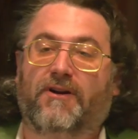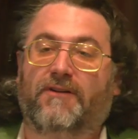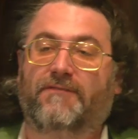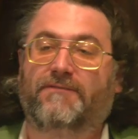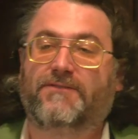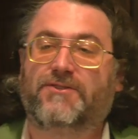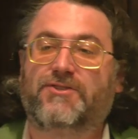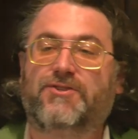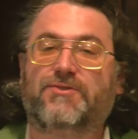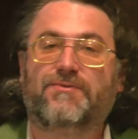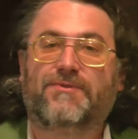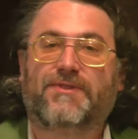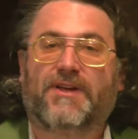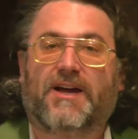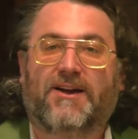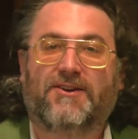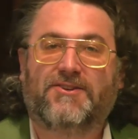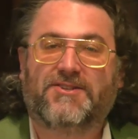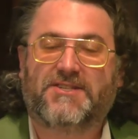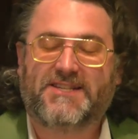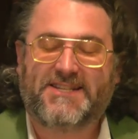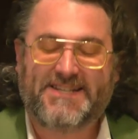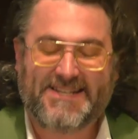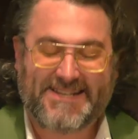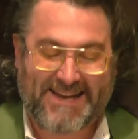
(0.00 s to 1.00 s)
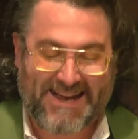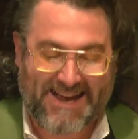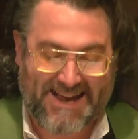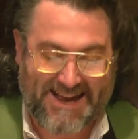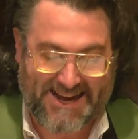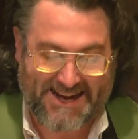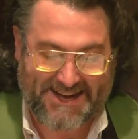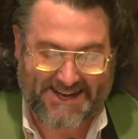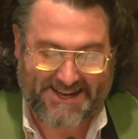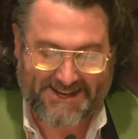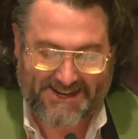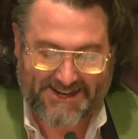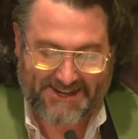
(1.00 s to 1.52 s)
of
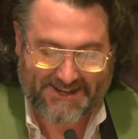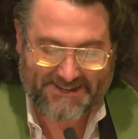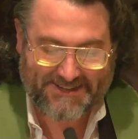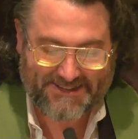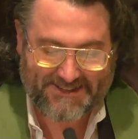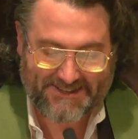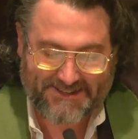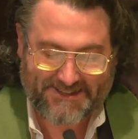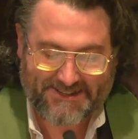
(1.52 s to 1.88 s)
2009,